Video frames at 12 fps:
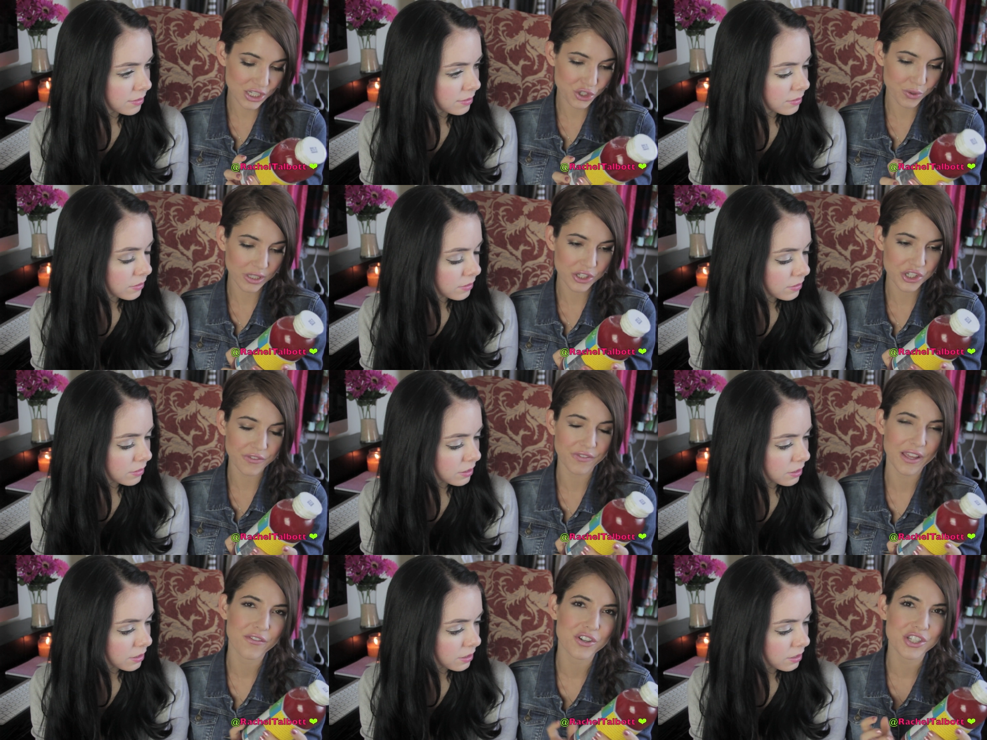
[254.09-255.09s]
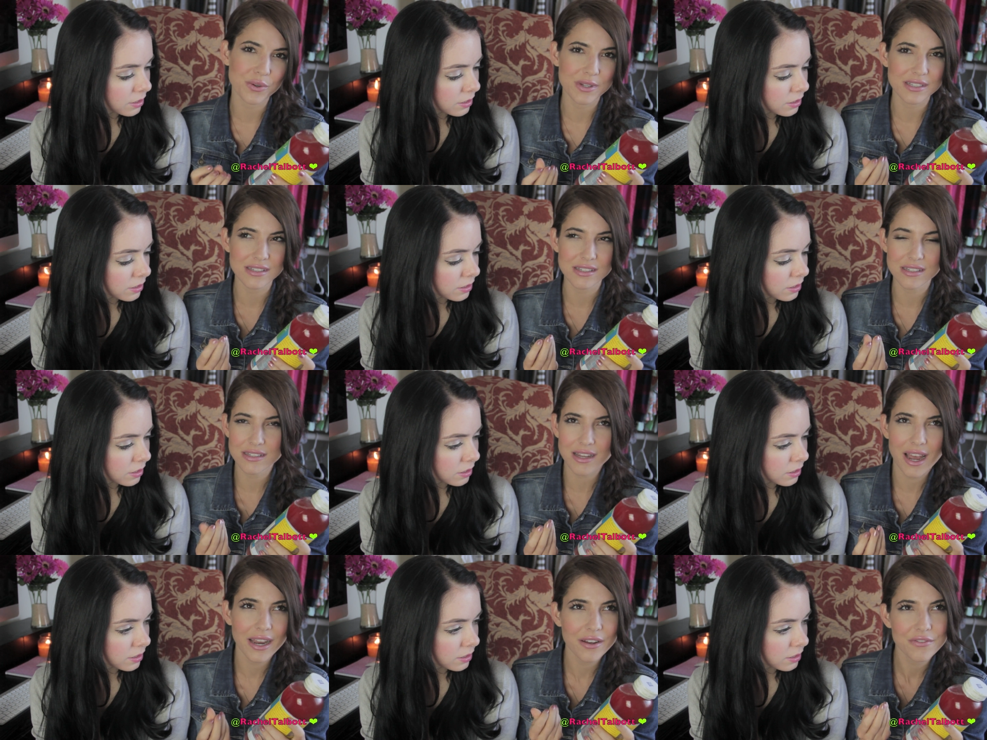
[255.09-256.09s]
Speaker 1: the Trilogy flavor, so it's
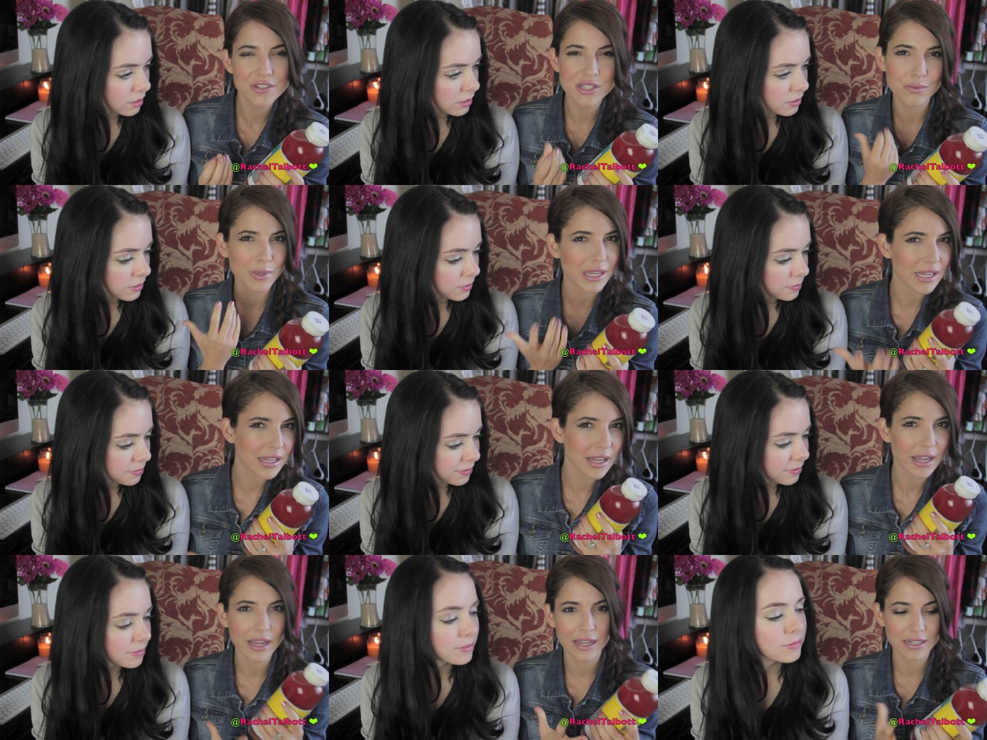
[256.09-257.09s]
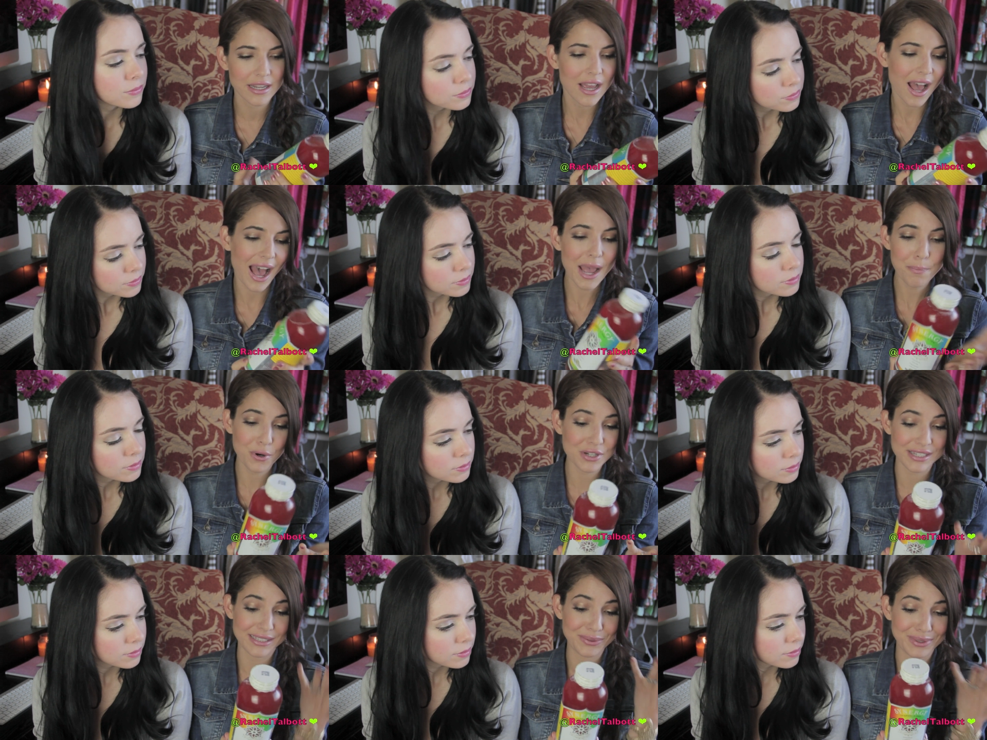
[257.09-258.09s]
kind of sweet and I
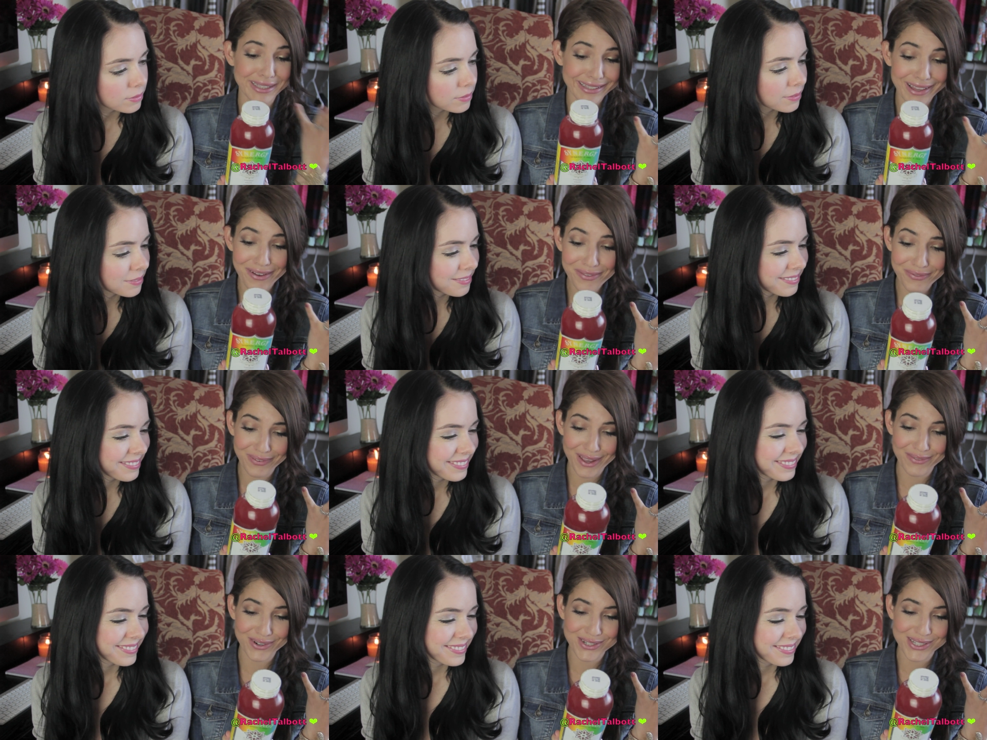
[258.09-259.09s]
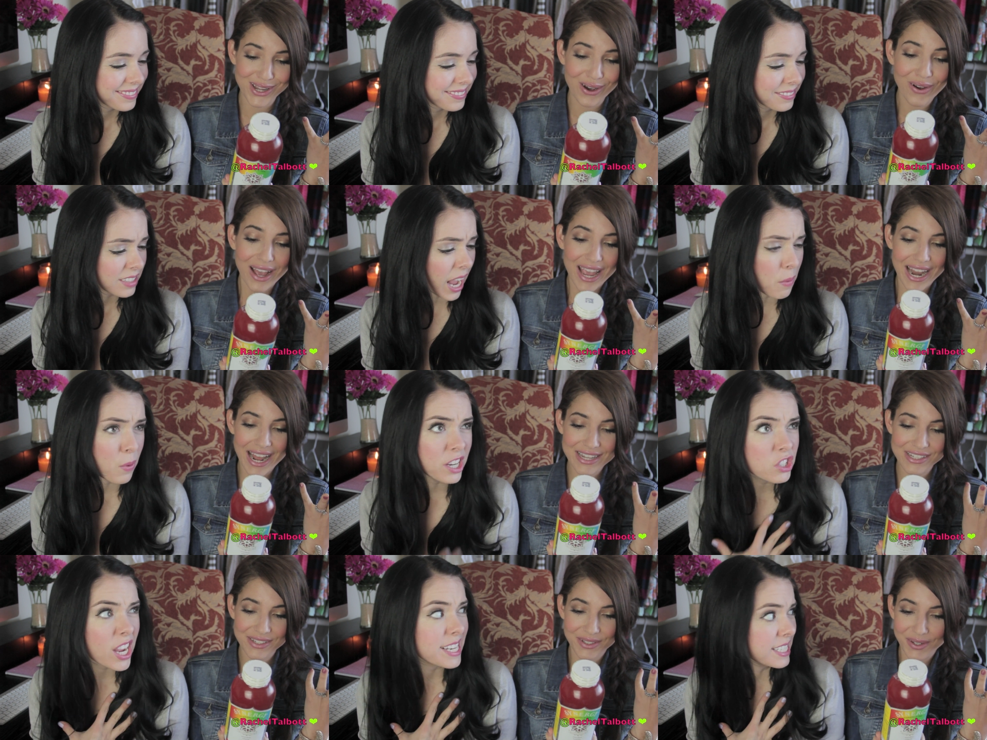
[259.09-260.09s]
personally really love the flavor. So I
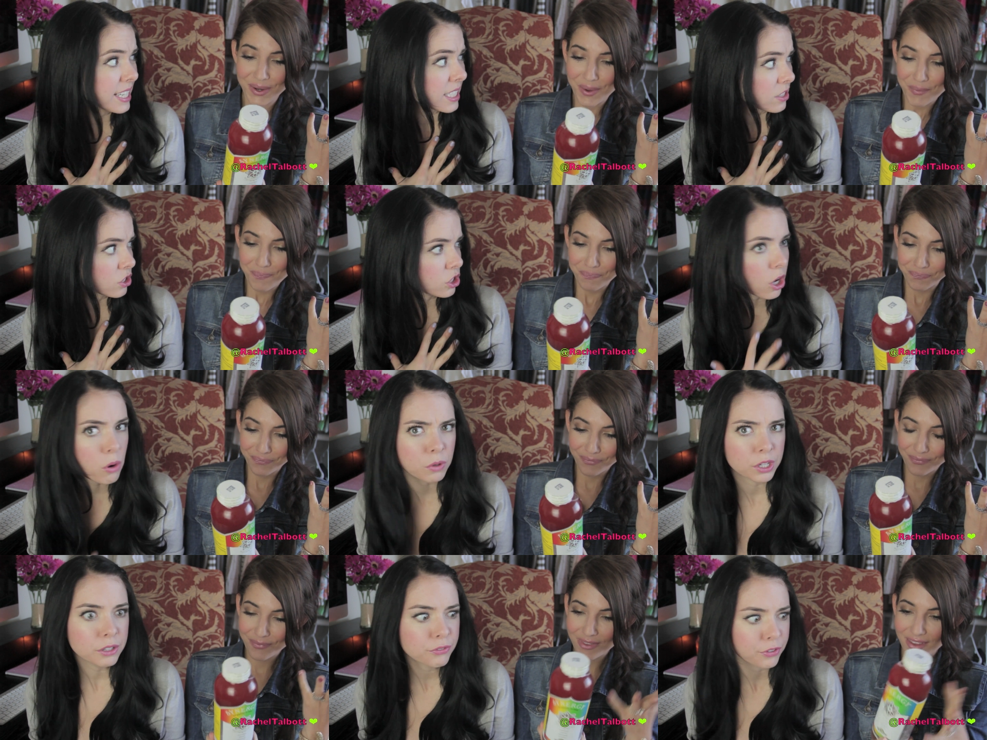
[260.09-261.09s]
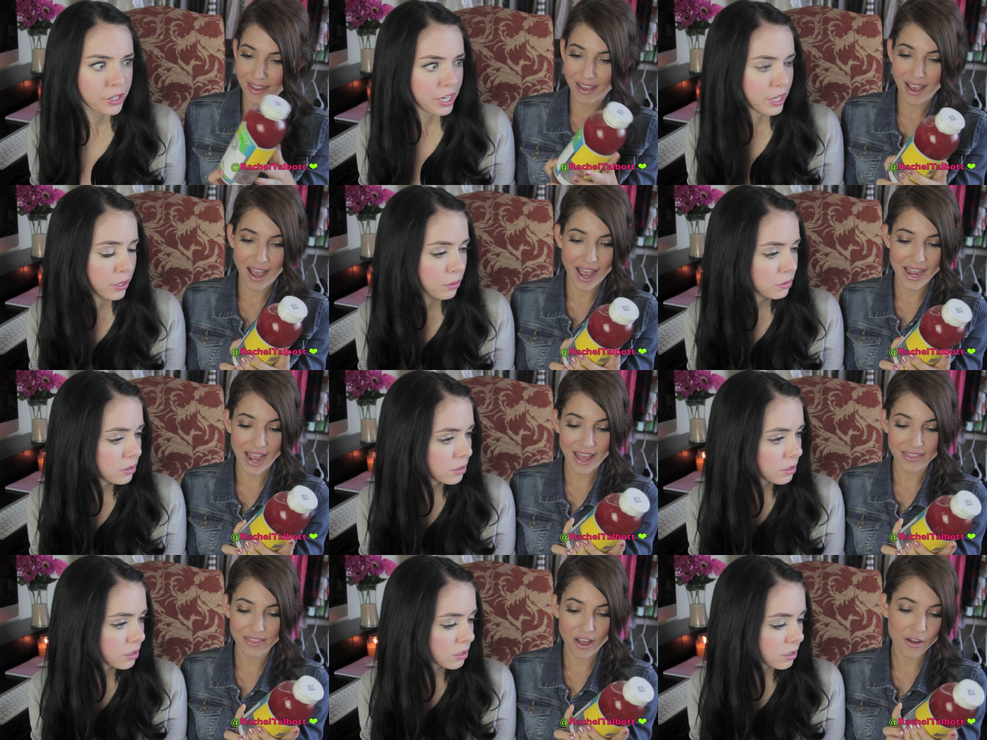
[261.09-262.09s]
wish I,
Speaker 2: I, did. It's so good for you. I,
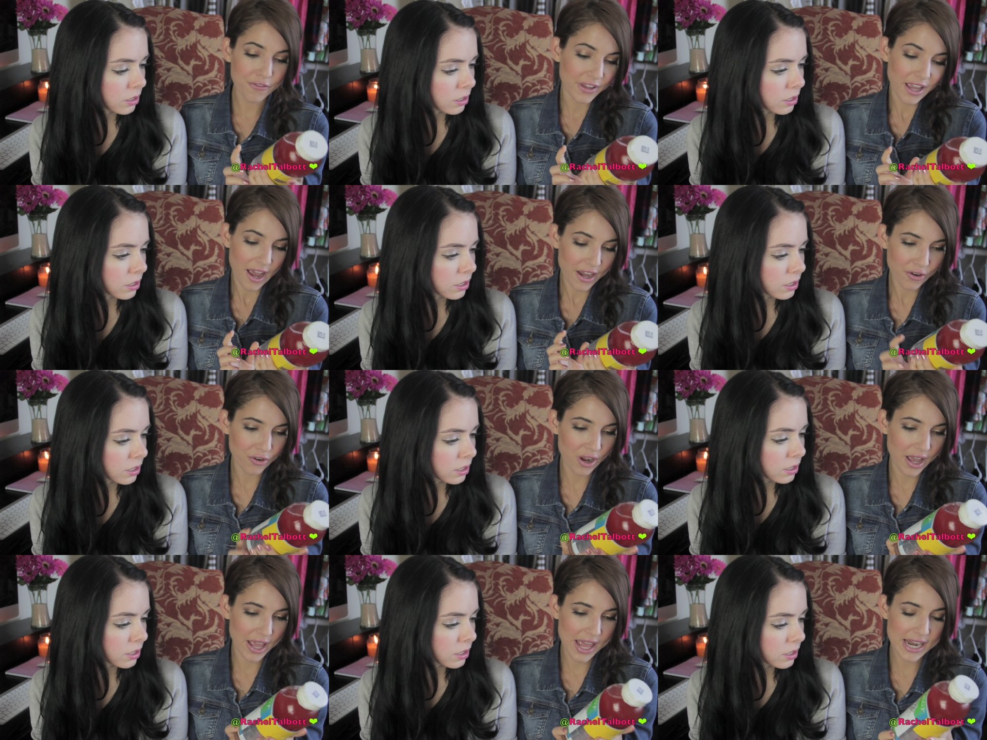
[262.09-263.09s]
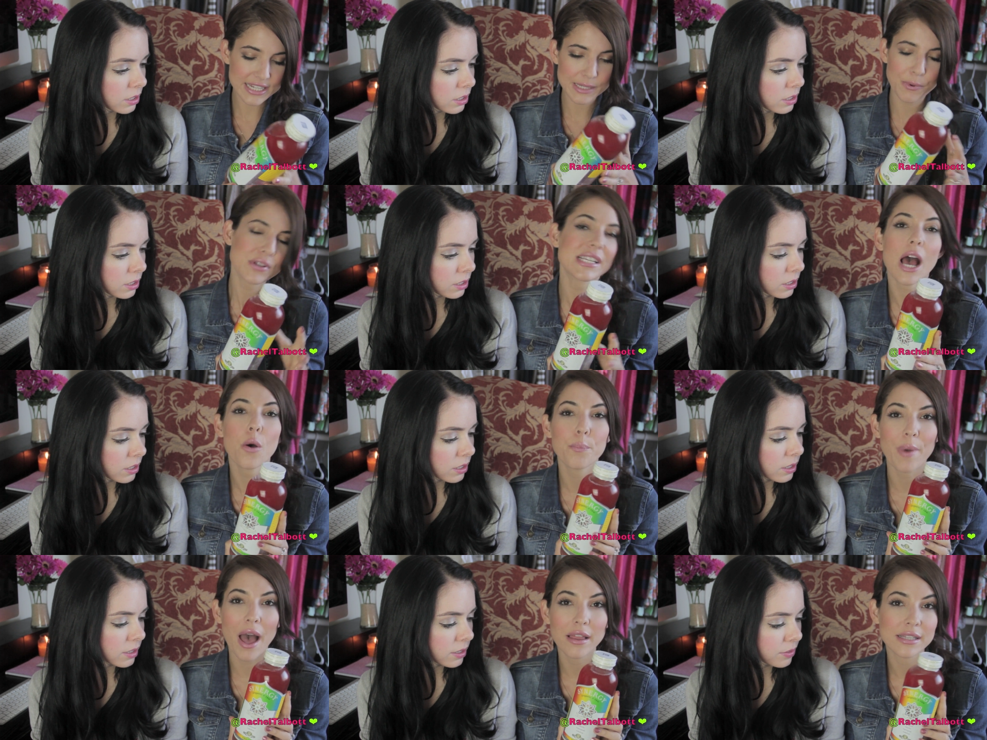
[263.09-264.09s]
Speaker 1: I love it. I don't, and it's supposed to
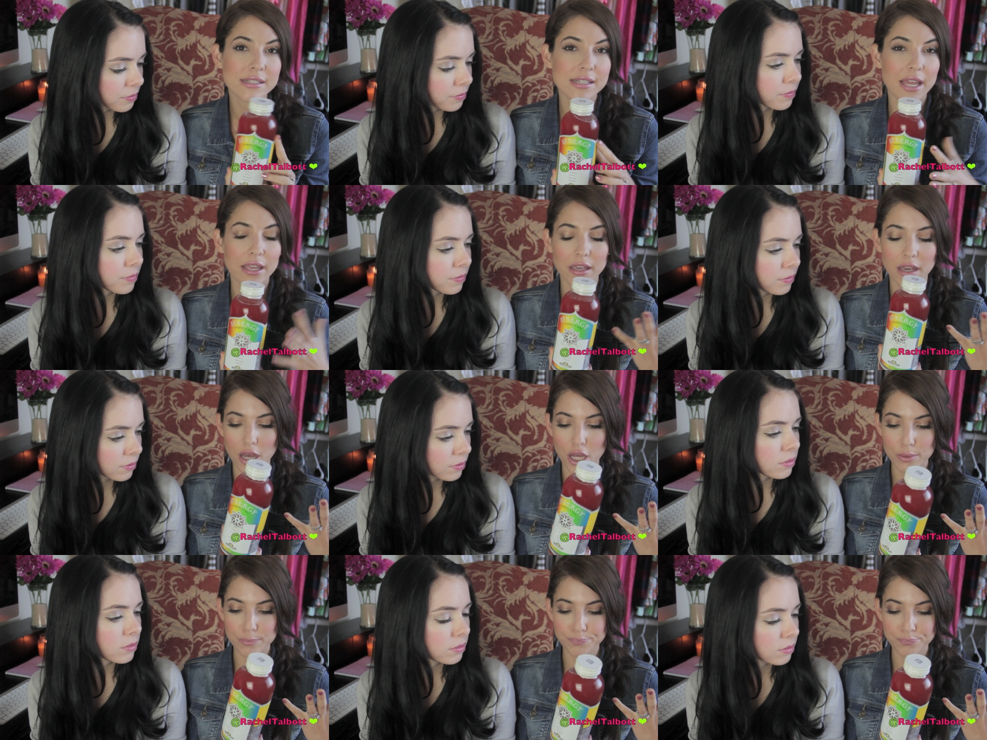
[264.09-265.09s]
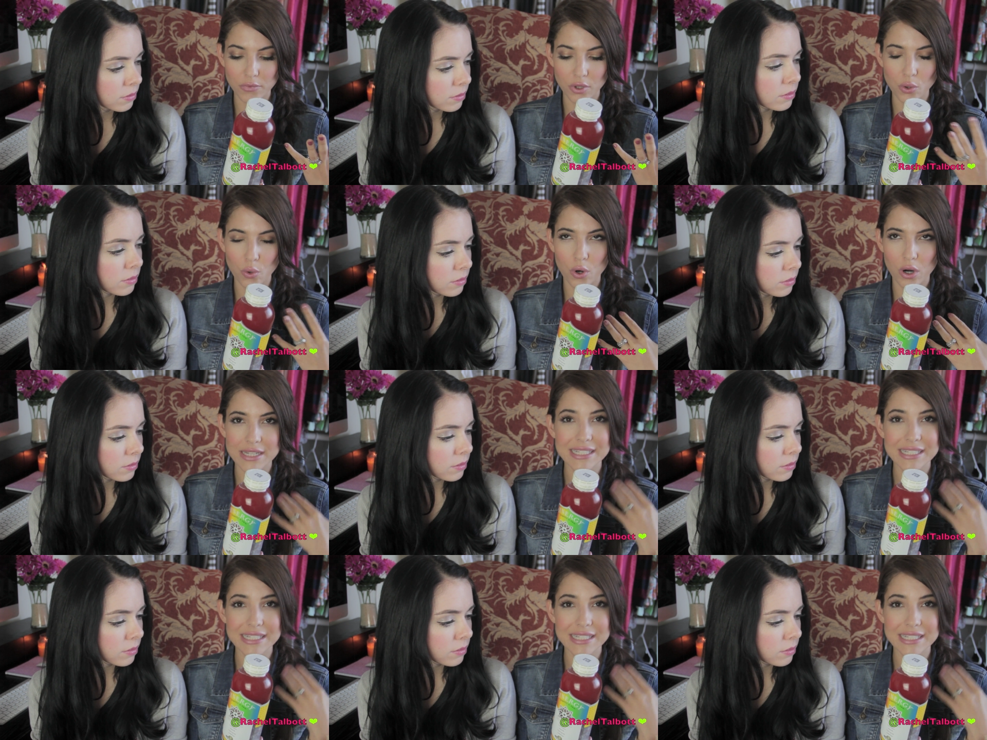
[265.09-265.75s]
help balance like um, your